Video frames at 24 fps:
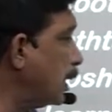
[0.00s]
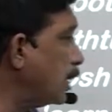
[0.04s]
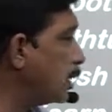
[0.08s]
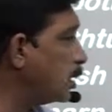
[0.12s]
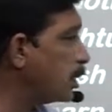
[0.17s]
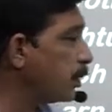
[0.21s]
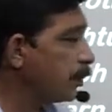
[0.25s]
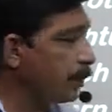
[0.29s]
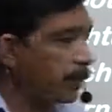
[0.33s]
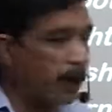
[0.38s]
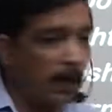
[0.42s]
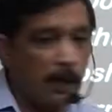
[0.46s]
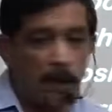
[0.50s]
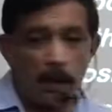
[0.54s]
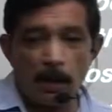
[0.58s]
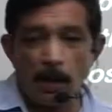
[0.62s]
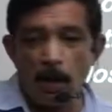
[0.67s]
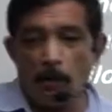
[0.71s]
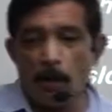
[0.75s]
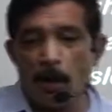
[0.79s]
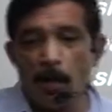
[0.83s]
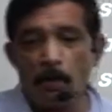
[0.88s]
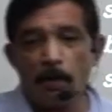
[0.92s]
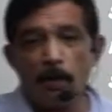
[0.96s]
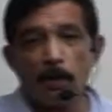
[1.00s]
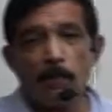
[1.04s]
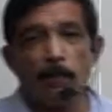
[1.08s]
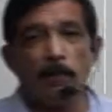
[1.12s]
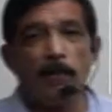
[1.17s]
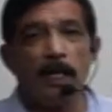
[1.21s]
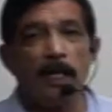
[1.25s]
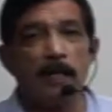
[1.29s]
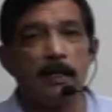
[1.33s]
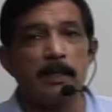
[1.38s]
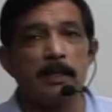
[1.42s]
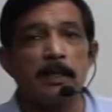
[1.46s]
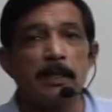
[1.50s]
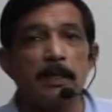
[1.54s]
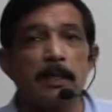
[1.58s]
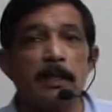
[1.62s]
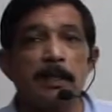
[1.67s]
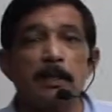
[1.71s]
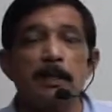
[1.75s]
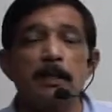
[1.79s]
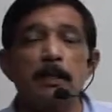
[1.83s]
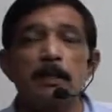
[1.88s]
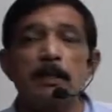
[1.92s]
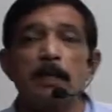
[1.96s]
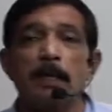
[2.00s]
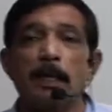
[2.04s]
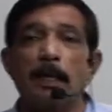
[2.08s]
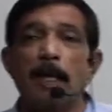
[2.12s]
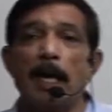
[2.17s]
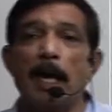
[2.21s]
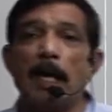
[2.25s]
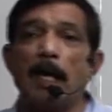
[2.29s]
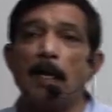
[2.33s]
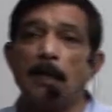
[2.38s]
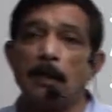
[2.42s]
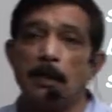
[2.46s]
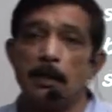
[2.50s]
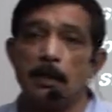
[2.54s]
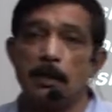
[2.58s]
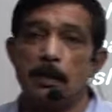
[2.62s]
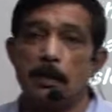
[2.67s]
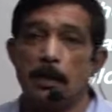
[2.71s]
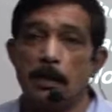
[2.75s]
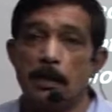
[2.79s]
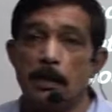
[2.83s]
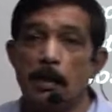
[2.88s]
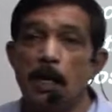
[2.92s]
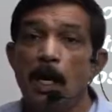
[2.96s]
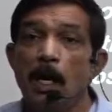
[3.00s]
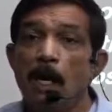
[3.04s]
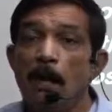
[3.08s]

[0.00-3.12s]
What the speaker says: and spread about the place. This is the characteristics.